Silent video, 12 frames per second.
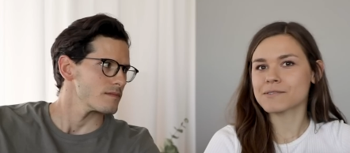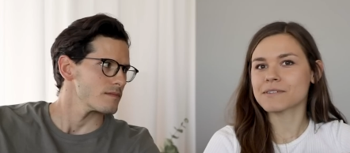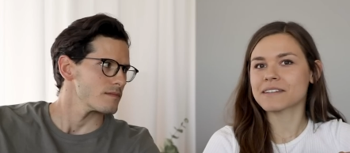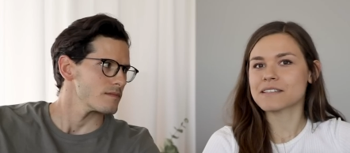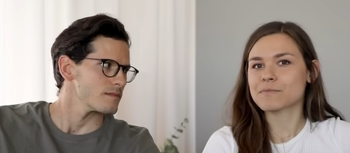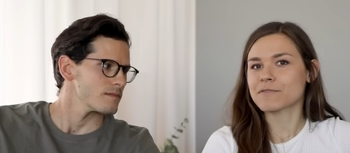
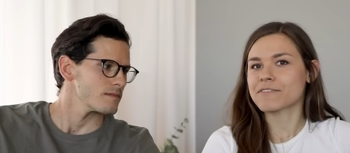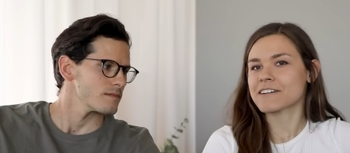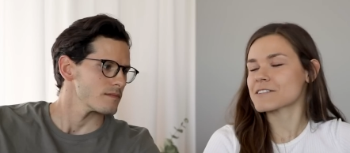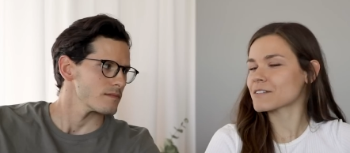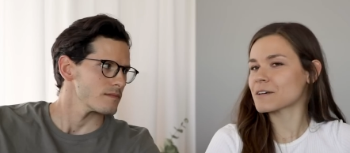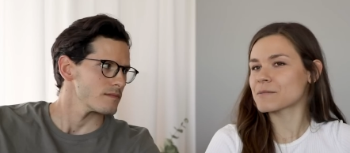Speaker 1: doing this
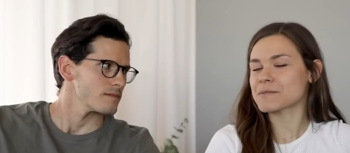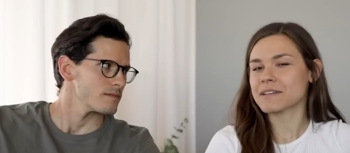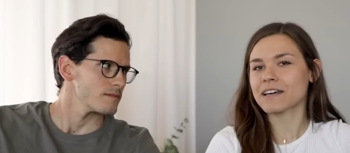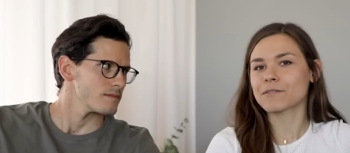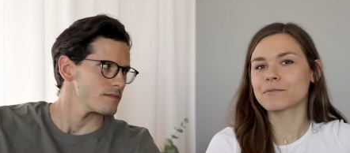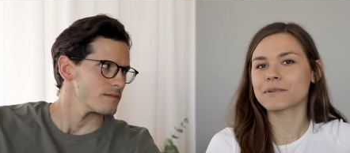professionally, it
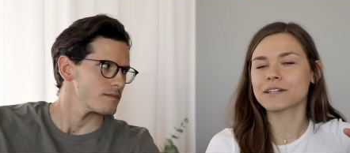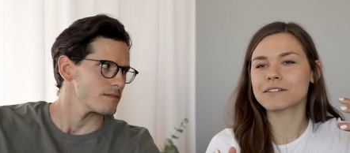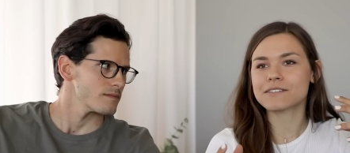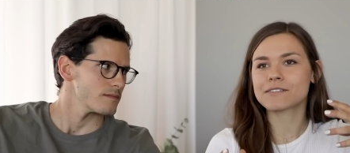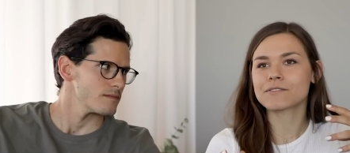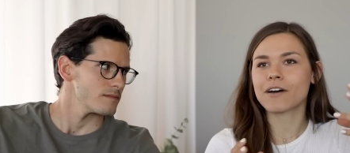was kind of
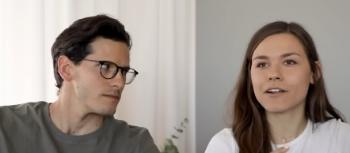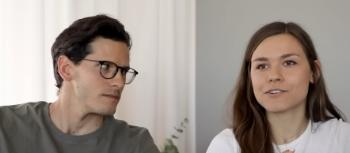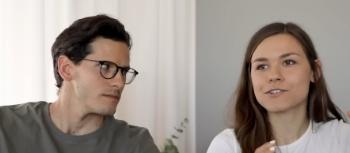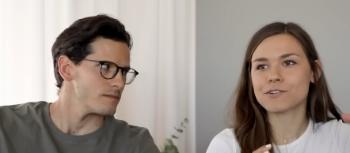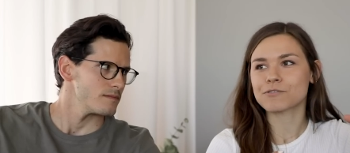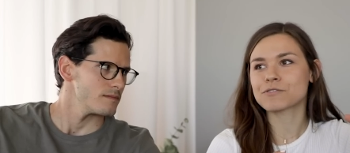weird to
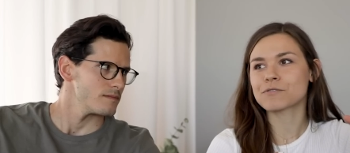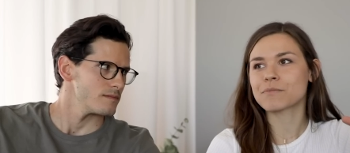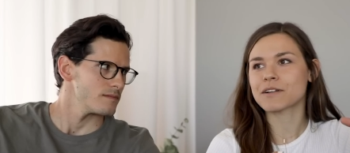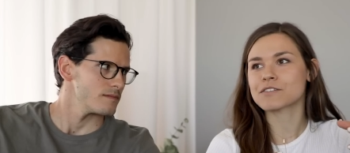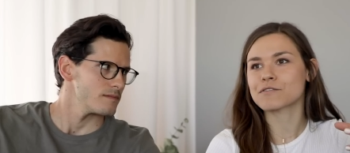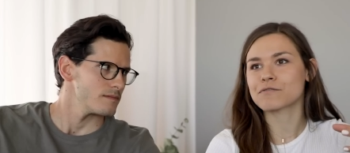not show too
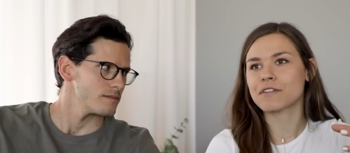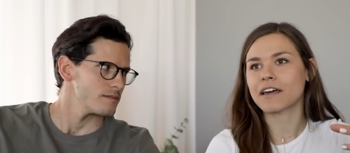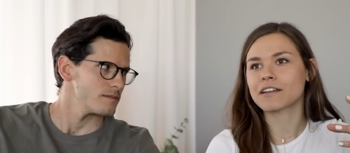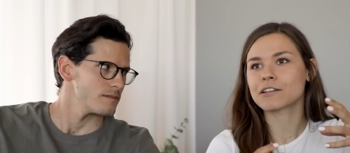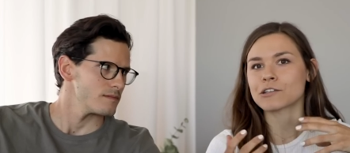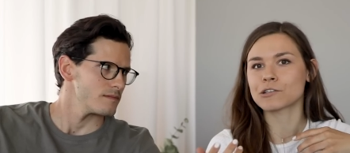much of
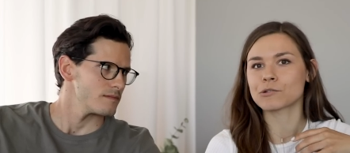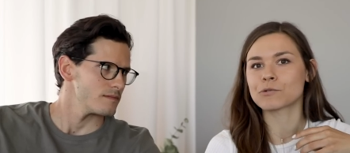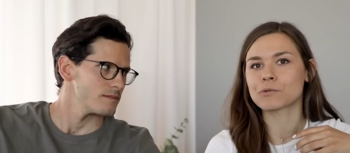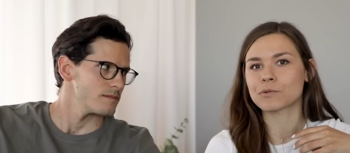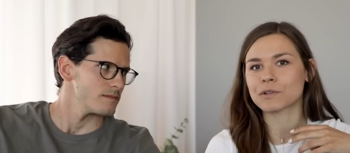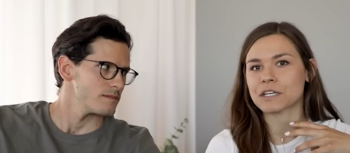that
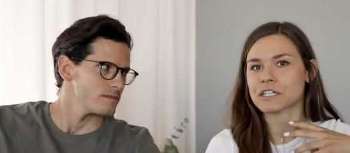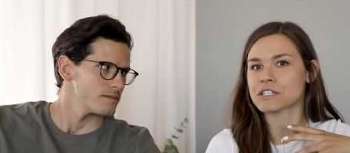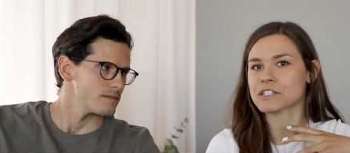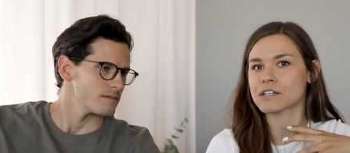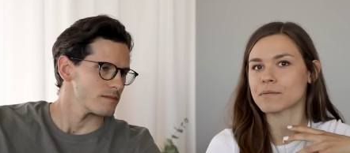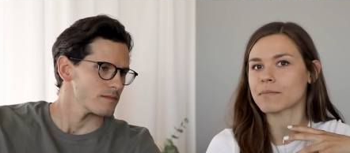new
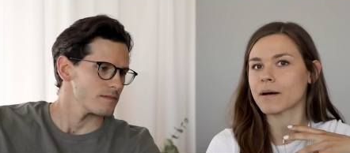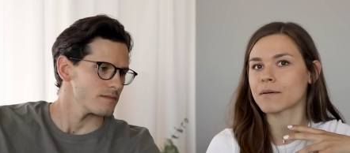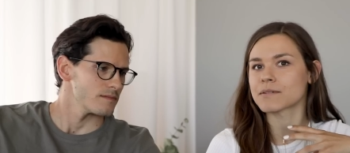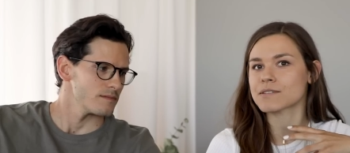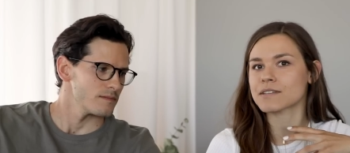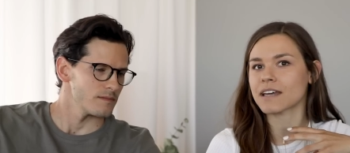relationship
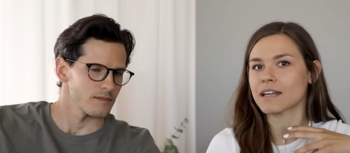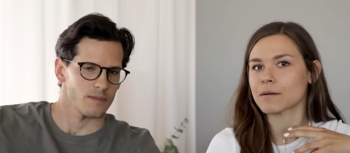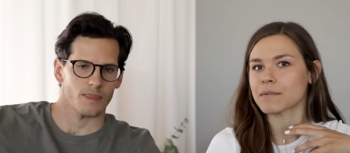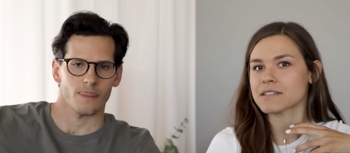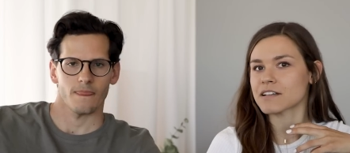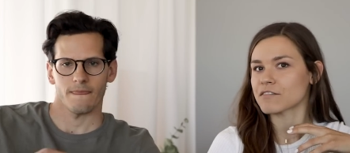I was
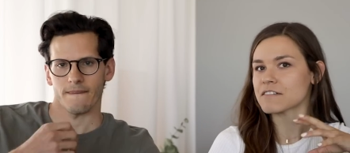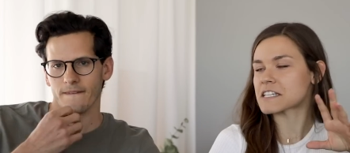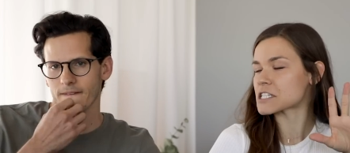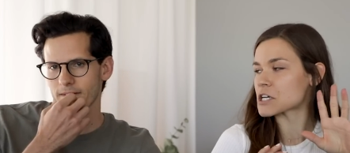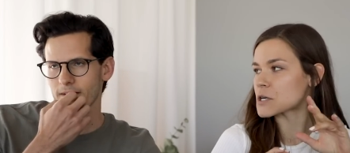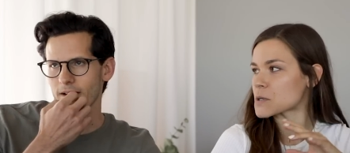getting myself
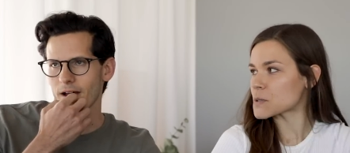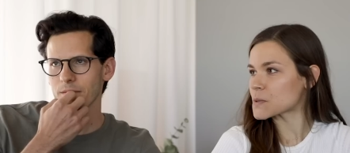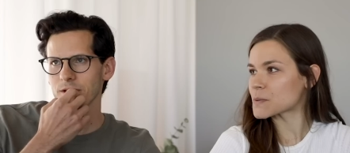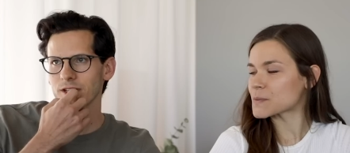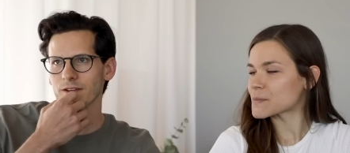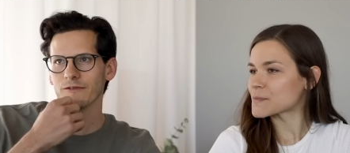into.
Speaker 2: Yeah,
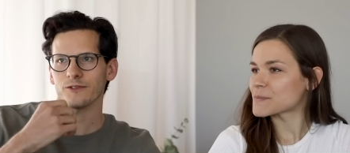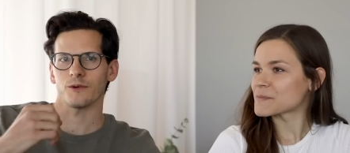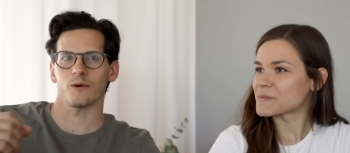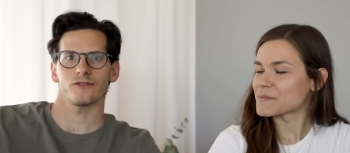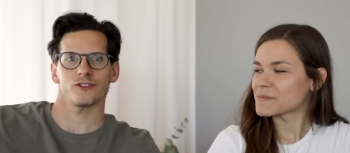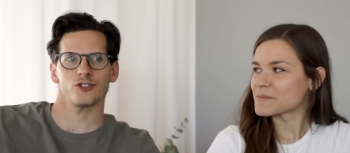I mean, it
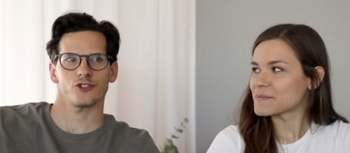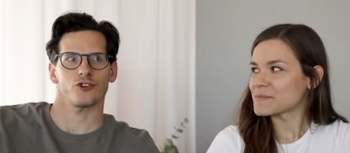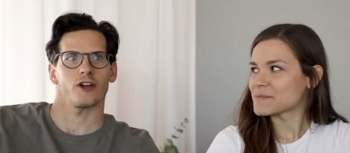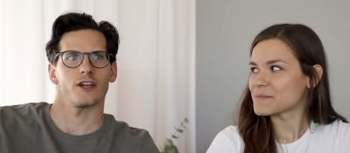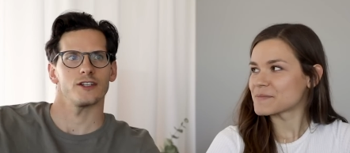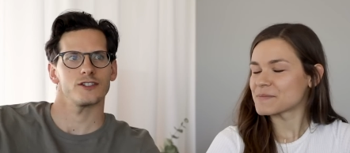definitely was a
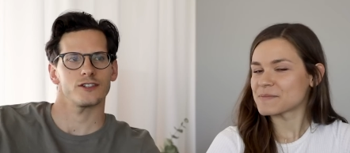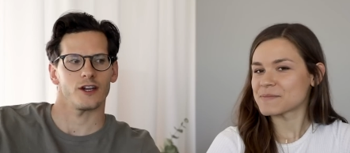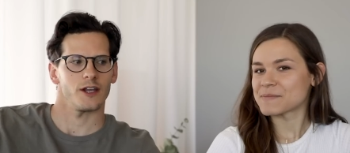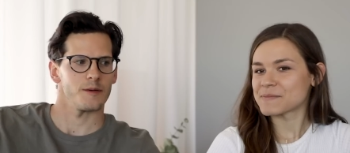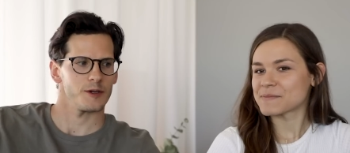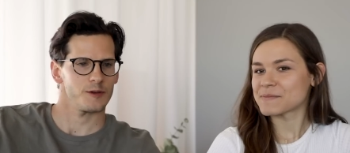strange
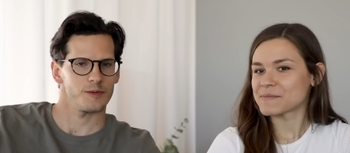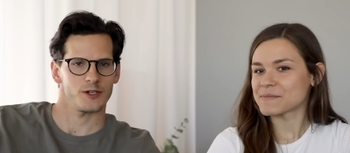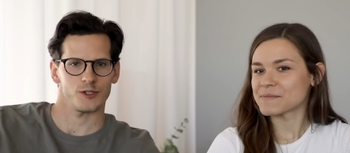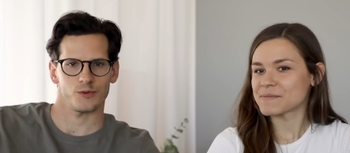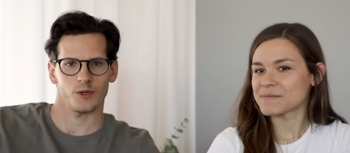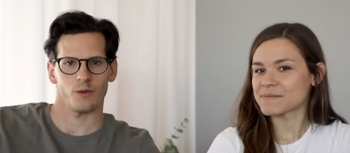dynamic
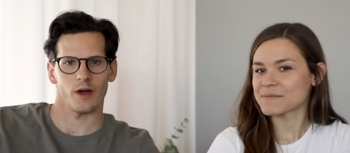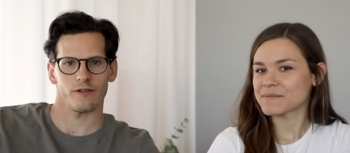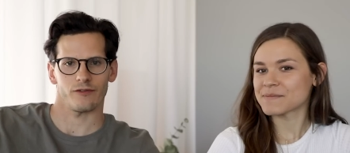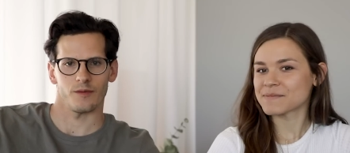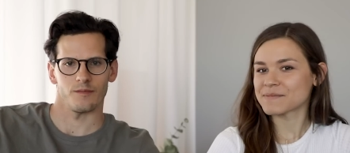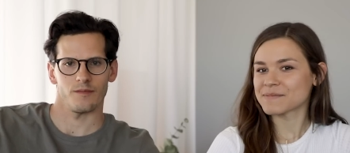because we
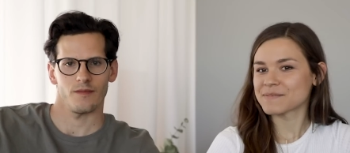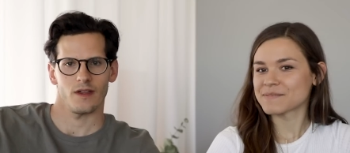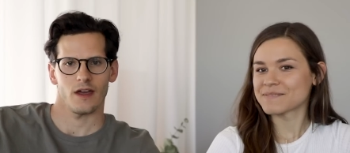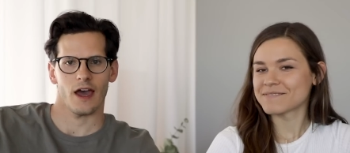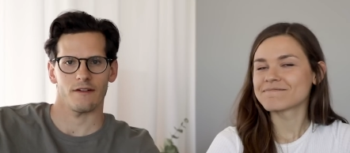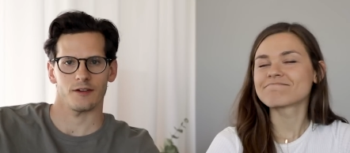went from
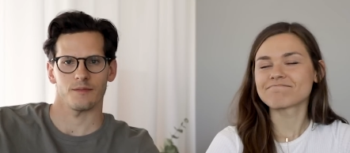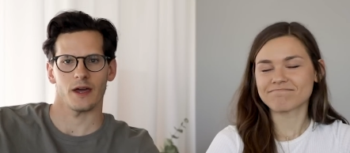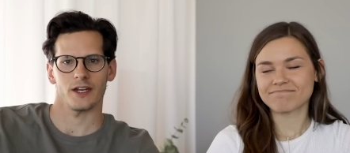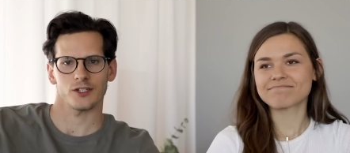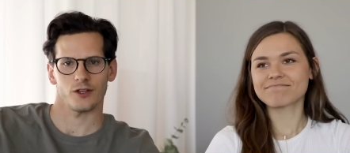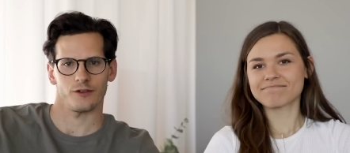having
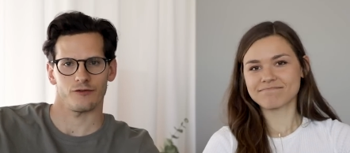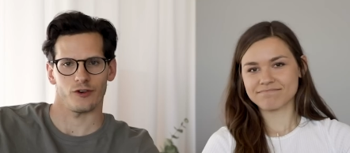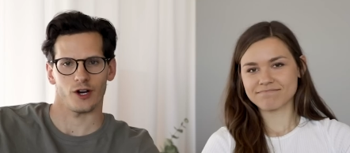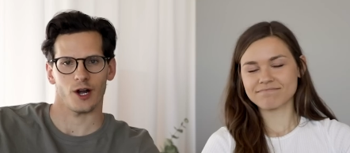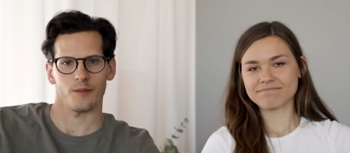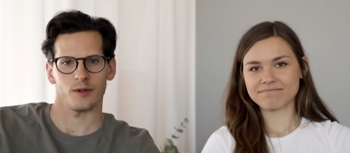met each other
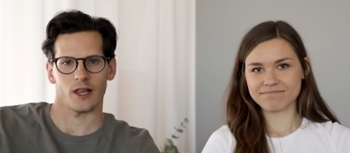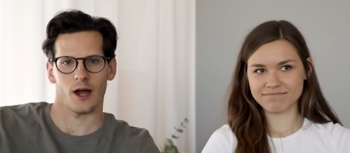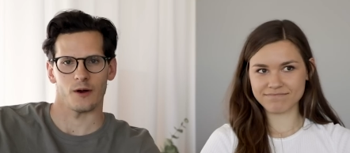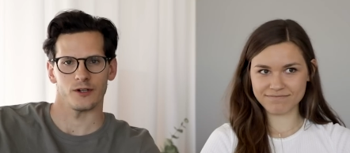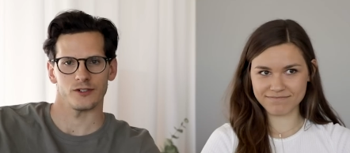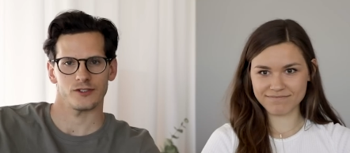for a couple
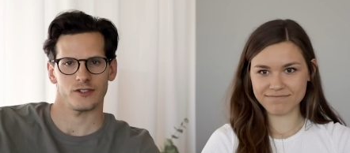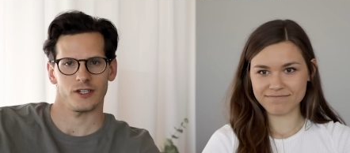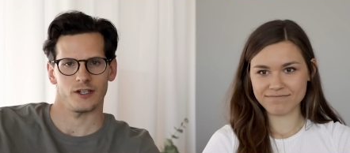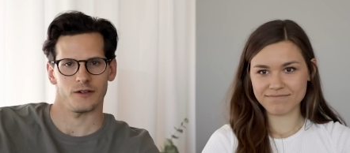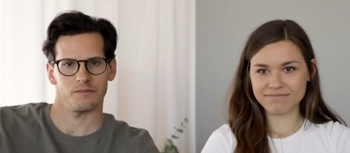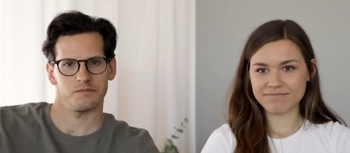hours
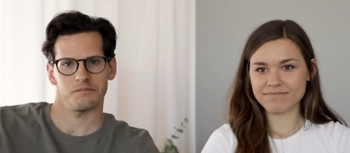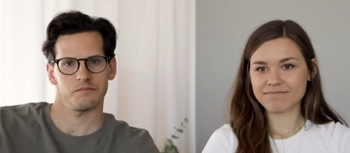in a